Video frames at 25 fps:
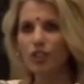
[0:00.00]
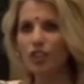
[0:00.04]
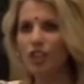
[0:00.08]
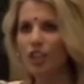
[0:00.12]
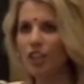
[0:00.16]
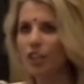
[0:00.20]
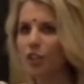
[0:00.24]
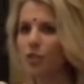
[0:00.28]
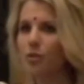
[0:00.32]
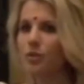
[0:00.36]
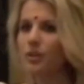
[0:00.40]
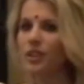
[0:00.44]

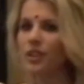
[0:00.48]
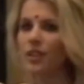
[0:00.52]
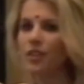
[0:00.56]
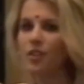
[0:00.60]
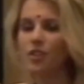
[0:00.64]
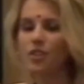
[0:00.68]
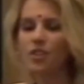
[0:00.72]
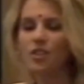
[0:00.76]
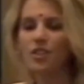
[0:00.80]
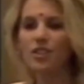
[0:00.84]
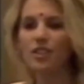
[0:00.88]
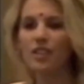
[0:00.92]
genuine
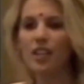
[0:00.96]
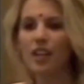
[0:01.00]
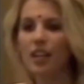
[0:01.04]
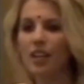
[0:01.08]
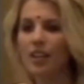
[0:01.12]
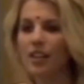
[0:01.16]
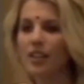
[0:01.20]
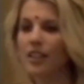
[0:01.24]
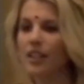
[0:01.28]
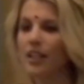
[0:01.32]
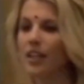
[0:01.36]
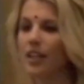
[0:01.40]

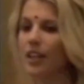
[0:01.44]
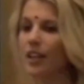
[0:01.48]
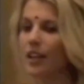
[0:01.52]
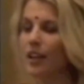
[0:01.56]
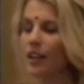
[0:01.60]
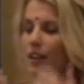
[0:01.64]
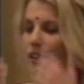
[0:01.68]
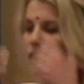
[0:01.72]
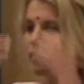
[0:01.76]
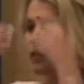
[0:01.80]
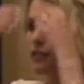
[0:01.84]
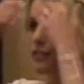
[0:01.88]

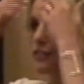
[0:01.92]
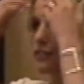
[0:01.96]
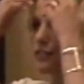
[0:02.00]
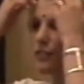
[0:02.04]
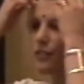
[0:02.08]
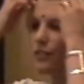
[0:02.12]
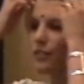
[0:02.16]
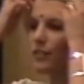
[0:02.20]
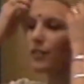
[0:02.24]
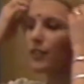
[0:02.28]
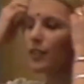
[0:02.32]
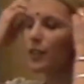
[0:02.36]
understanding, of
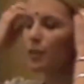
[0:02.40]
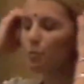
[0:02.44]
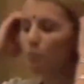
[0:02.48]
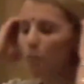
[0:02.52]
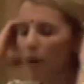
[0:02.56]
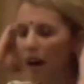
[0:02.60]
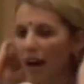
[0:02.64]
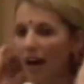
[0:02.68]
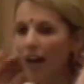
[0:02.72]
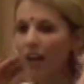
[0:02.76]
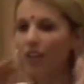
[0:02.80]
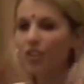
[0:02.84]

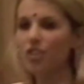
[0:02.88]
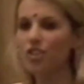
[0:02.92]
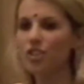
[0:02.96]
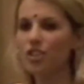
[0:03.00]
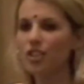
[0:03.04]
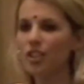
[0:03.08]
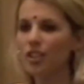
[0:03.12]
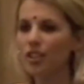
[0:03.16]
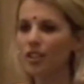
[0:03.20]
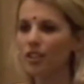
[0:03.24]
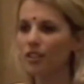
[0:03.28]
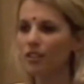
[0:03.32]

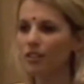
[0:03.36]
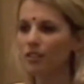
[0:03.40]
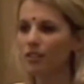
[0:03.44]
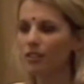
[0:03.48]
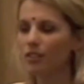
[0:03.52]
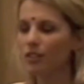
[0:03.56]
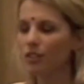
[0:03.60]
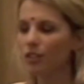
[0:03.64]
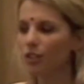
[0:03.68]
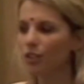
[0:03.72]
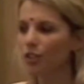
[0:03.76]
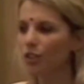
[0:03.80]
compassion,
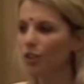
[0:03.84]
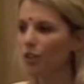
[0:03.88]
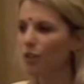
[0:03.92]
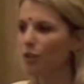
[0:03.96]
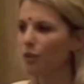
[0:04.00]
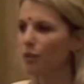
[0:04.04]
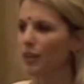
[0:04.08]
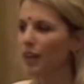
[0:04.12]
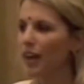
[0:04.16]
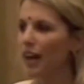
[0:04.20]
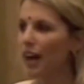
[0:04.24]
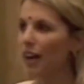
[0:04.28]
you
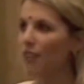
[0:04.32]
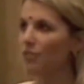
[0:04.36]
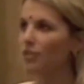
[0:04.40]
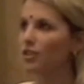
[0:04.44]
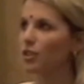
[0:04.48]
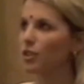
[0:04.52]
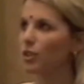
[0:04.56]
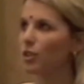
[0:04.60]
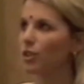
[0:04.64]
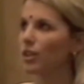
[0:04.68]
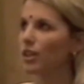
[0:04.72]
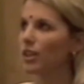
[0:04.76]
know, we have
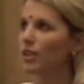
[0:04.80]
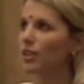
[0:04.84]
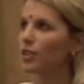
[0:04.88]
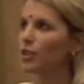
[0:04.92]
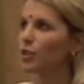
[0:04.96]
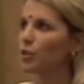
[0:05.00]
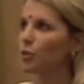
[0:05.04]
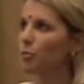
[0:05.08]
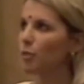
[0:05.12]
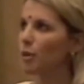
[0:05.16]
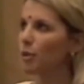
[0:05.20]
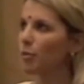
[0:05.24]
to hold on
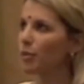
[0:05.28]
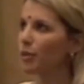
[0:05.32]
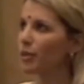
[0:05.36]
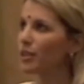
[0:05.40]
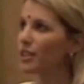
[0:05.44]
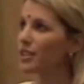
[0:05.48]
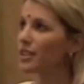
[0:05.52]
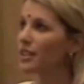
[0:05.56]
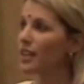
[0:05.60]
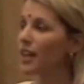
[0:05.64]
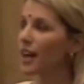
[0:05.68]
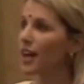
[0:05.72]
to the
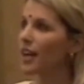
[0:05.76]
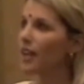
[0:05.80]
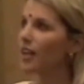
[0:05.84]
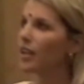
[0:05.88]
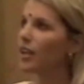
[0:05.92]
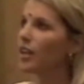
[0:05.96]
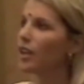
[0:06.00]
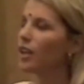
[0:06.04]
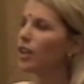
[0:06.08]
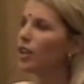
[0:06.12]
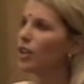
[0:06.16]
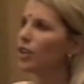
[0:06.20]
remembrance that
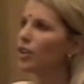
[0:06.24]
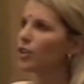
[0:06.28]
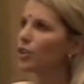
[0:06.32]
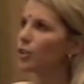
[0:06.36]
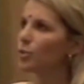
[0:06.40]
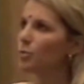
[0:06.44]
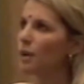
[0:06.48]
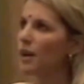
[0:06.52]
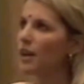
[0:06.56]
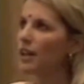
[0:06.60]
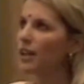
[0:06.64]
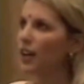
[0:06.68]

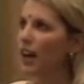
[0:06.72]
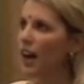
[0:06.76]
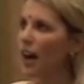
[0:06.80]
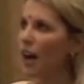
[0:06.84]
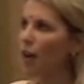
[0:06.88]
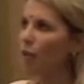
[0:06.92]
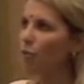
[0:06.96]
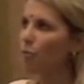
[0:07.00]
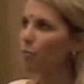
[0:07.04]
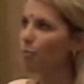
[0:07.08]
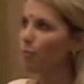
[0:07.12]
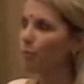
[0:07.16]
no matter
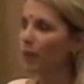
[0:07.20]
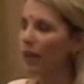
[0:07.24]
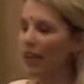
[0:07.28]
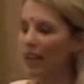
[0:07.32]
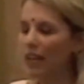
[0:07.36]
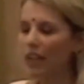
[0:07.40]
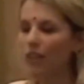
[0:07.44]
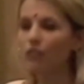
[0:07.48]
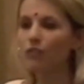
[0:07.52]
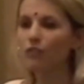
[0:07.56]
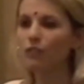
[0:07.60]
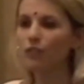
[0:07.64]
how
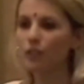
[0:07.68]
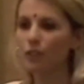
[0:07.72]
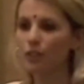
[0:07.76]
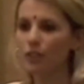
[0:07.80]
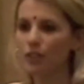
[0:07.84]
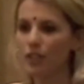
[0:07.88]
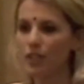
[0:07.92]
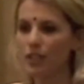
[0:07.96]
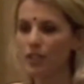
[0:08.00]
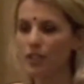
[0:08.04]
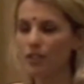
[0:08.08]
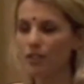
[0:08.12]

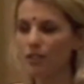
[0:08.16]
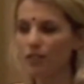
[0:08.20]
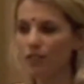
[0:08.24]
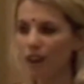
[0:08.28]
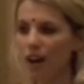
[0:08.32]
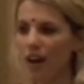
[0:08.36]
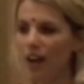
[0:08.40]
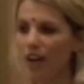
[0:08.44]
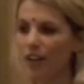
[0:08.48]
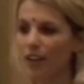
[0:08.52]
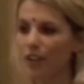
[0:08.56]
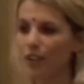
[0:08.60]
painful these
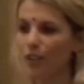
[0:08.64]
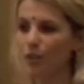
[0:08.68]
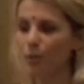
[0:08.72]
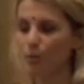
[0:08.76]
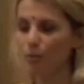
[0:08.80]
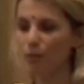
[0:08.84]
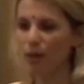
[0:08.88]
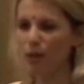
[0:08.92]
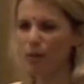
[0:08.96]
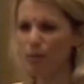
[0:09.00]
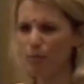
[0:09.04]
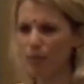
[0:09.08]

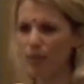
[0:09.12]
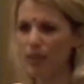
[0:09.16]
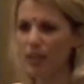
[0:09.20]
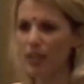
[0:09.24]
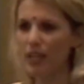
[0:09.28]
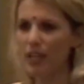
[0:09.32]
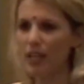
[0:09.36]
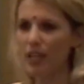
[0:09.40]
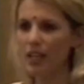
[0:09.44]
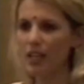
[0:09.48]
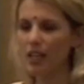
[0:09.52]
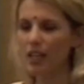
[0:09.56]
fires might
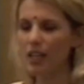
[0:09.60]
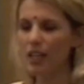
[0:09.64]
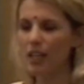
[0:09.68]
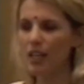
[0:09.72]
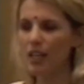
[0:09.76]
be,